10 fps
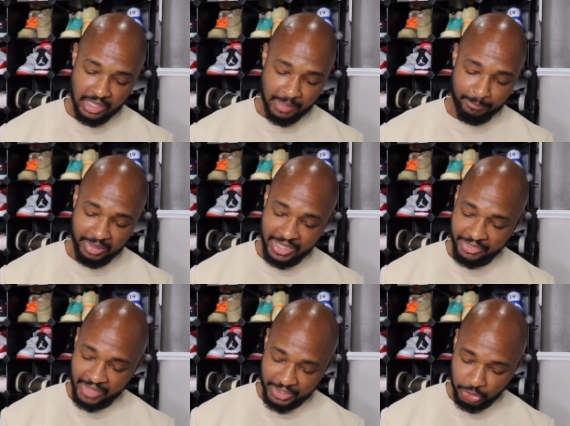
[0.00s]
big
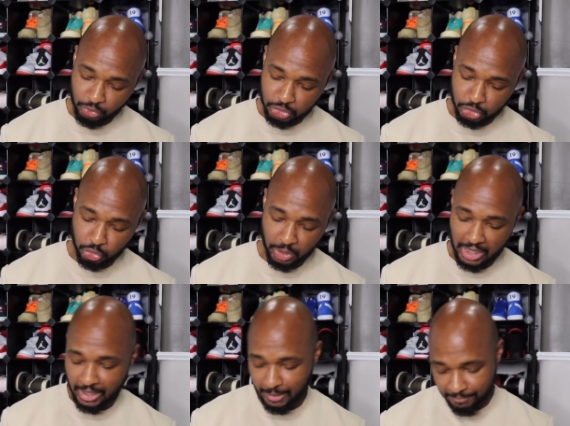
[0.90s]
thank you
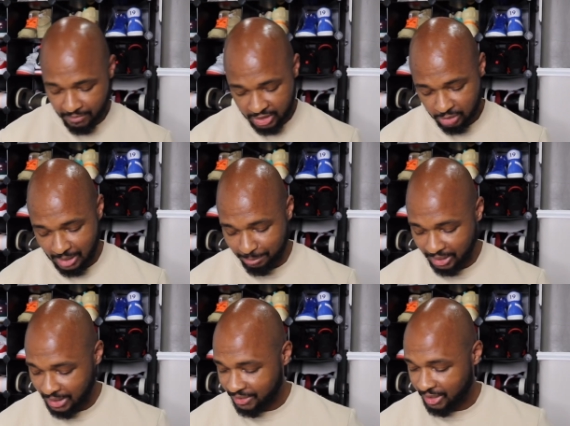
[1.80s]
to my
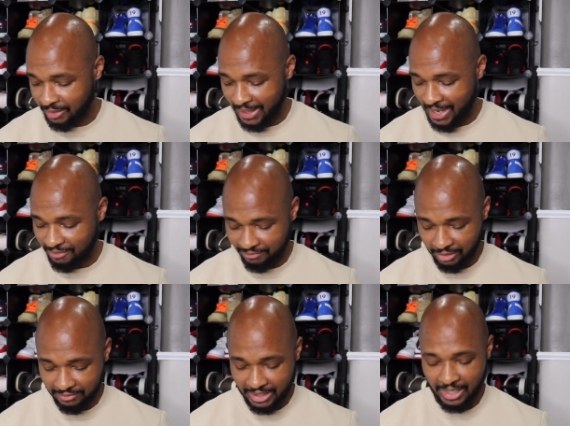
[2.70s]
plug there at
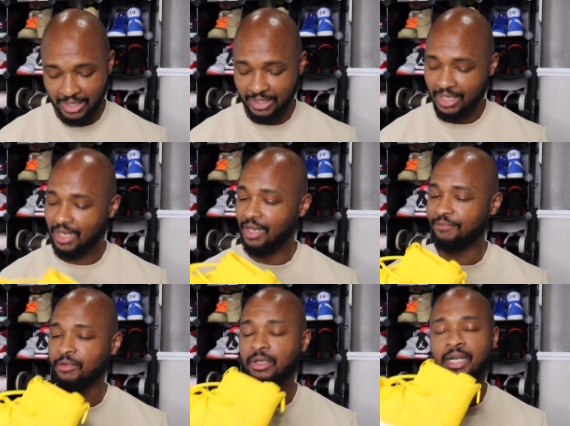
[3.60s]
Fear of God
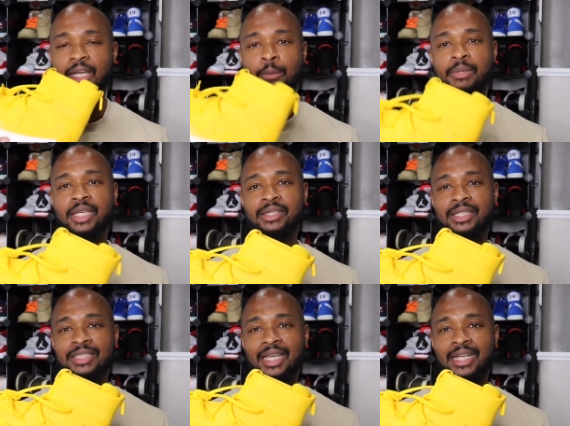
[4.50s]
for helping me get
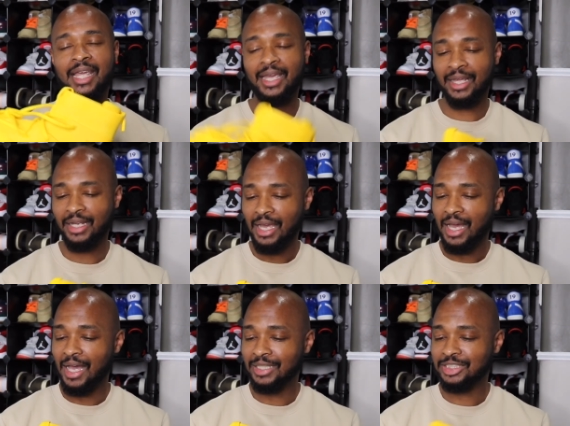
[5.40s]
these in hand.
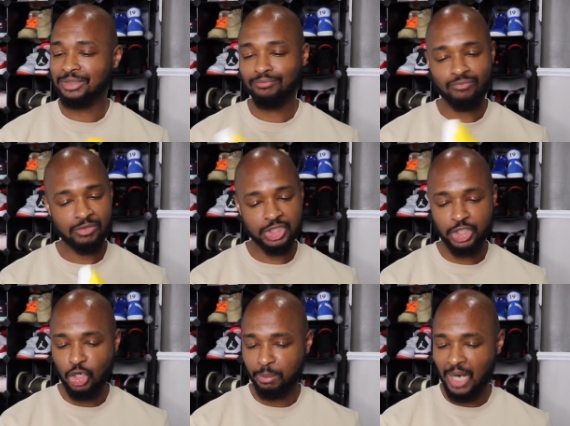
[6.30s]

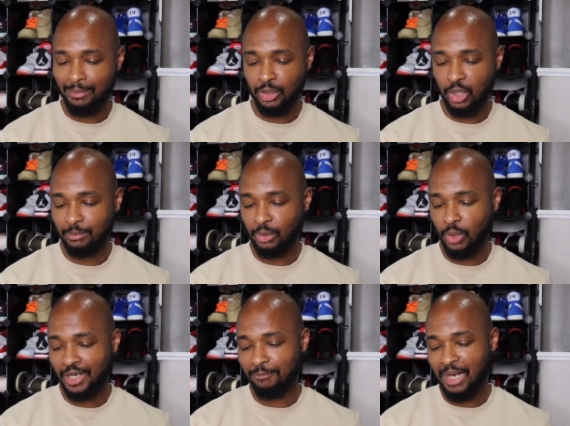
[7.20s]
Still probably want to be
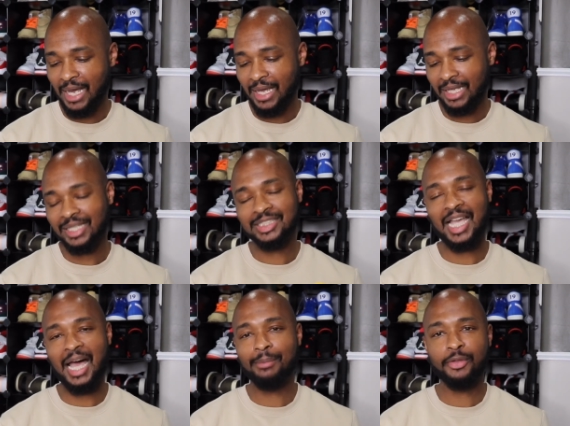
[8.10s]
one of my
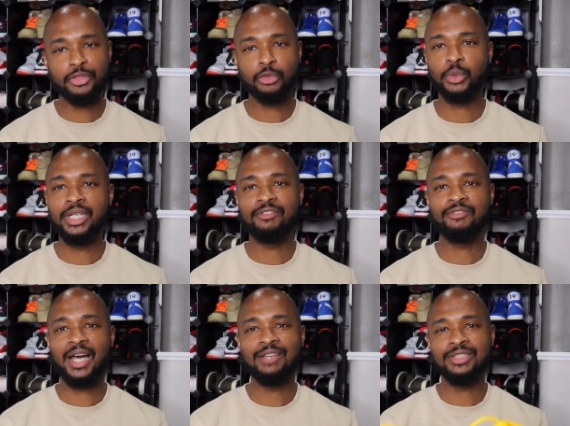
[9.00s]
top 3 to
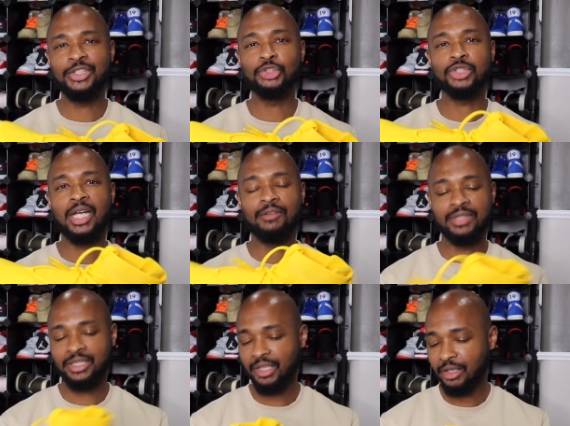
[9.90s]
5 sneakers of
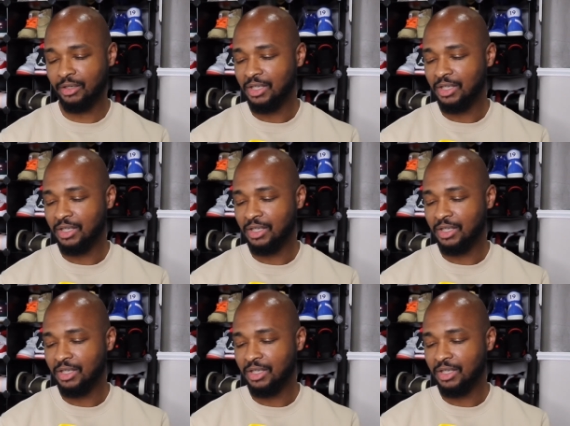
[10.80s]
the year.